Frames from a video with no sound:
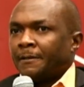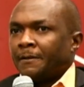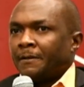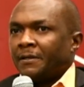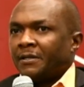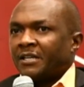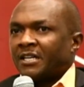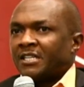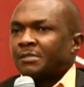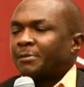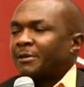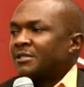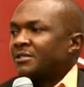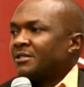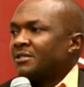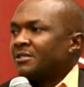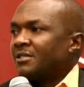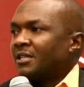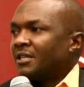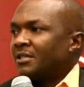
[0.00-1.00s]
It has
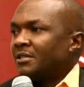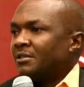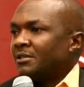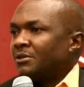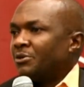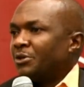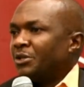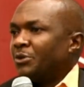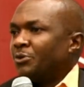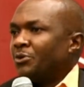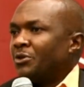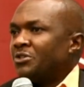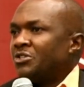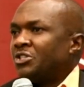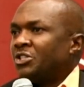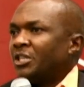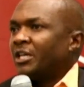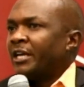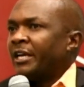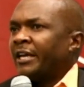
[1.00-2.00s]
persisted with
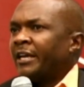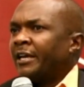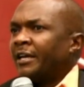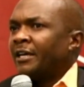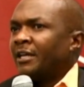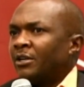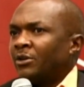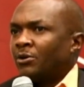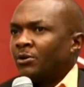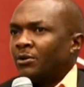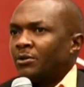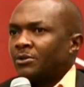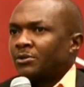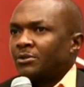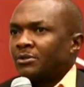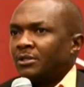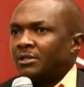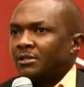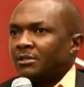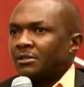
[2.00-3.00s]
GAA and all
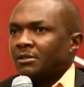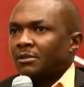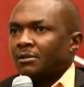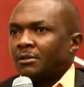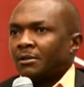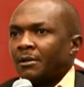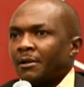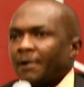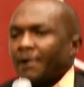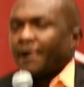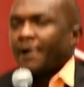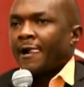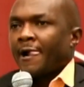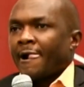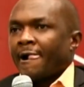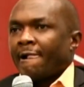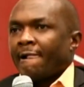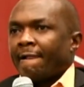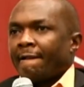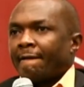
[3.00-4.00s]
those things.
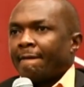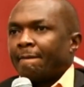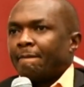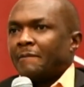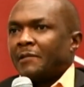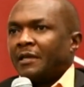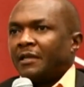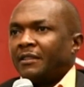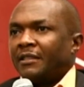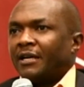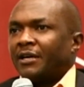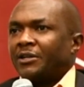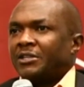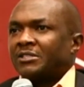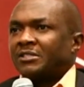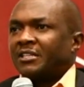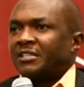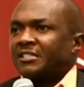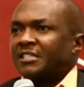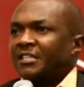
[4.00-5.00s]
And now
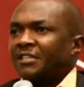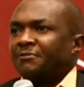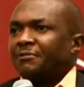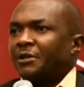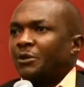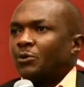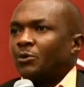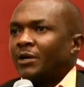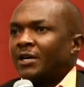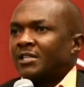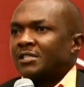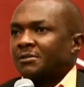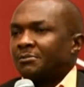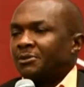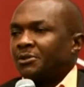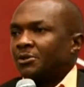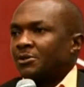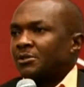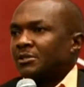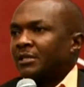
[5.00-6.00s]
it's getting even worse
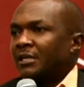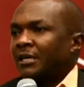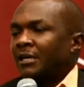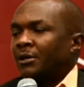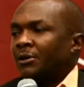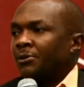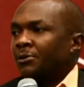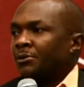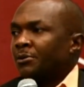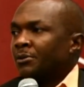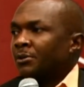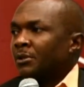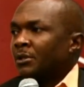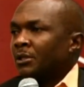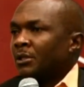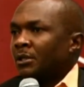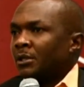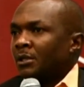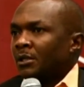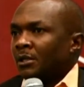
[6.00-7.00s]
because now
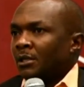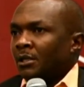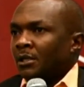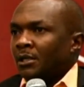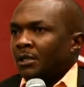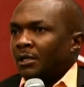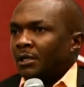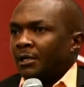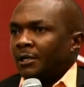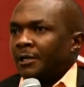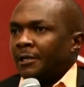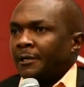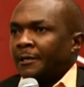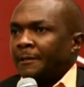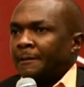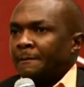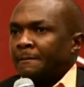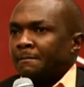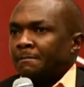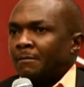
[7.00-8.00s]

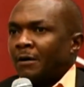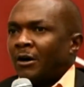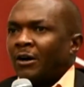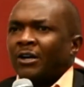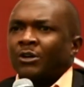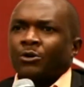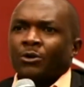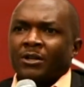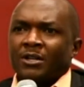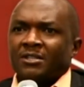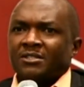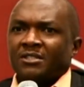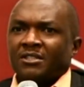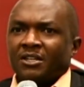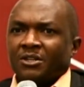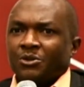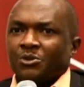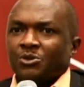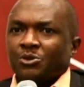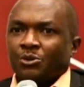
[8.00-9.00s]
our colleagues in
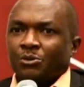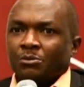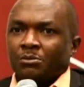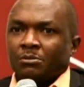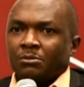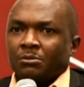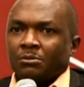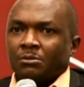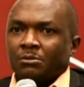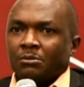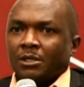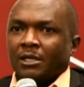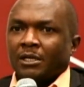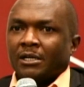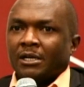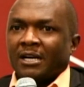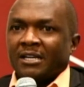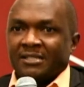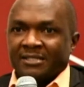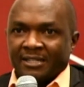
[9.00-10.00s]
the newsroom
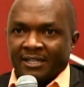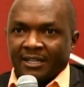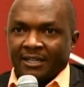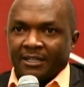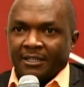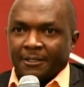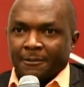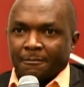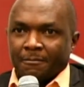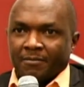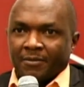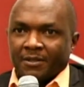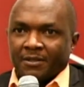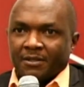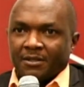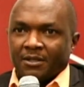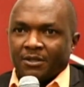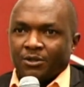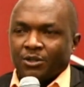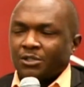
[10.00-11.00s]
are struggling.
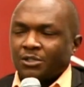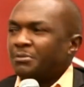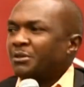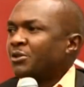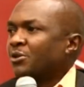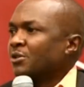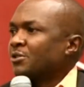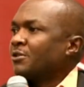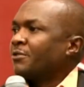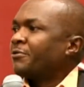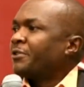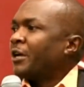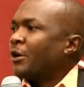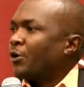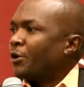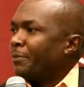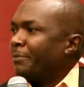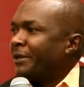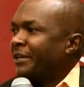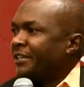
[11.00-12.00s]
Not because of their
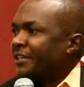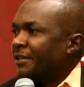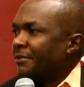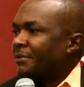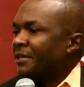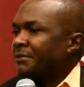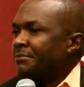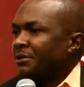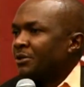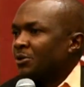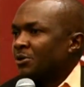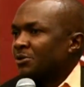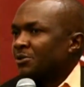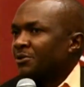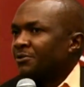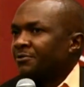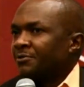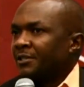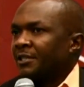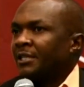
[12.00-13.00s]
own making, but because
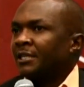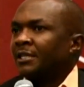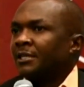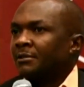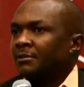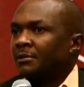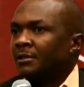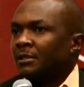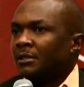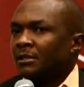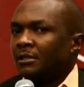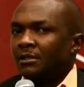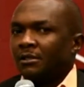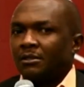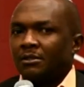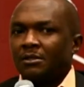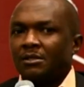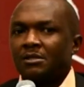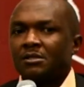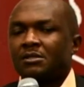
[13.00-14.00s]
of
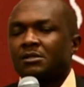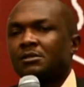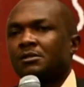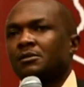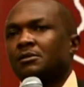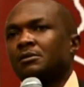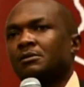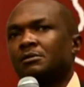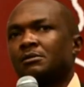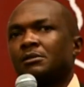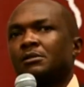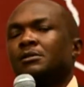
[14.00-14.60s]
this,